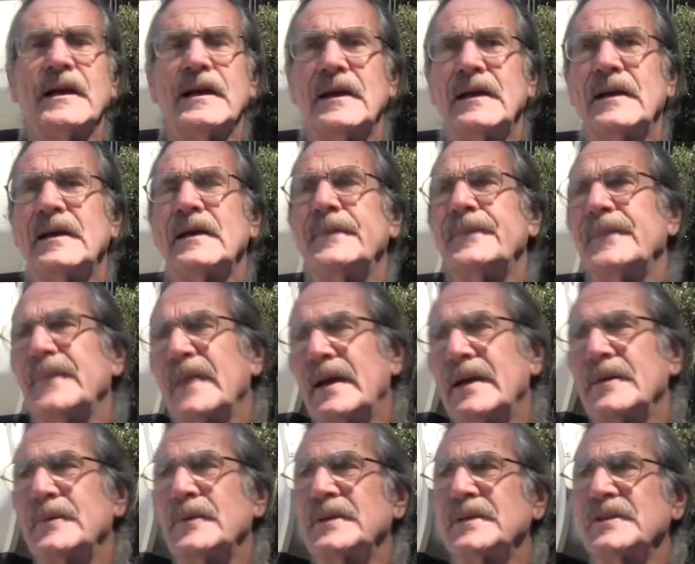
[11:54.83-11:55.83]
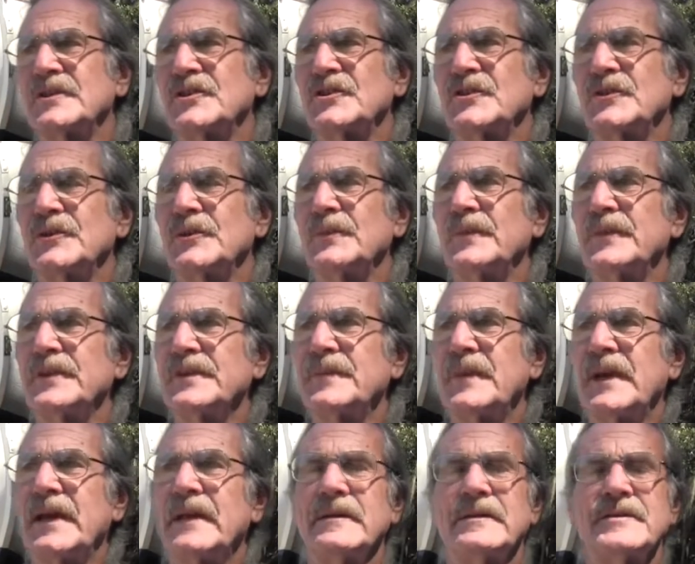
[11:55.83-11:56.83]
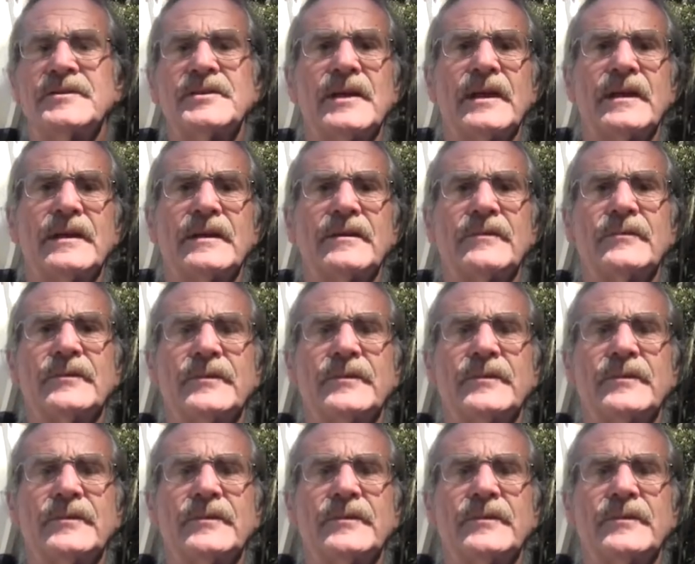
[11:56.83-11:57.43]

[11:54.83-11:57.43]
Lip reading: I would assume that Oceanic